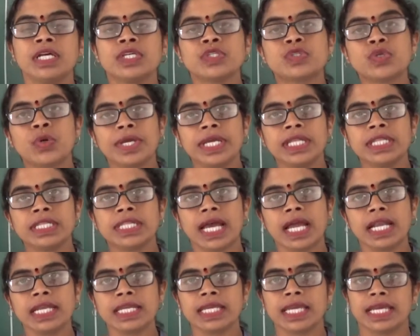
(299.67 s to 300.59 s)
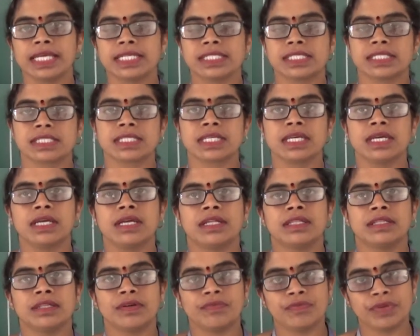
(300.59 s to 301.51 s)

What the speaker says: So, in that case, the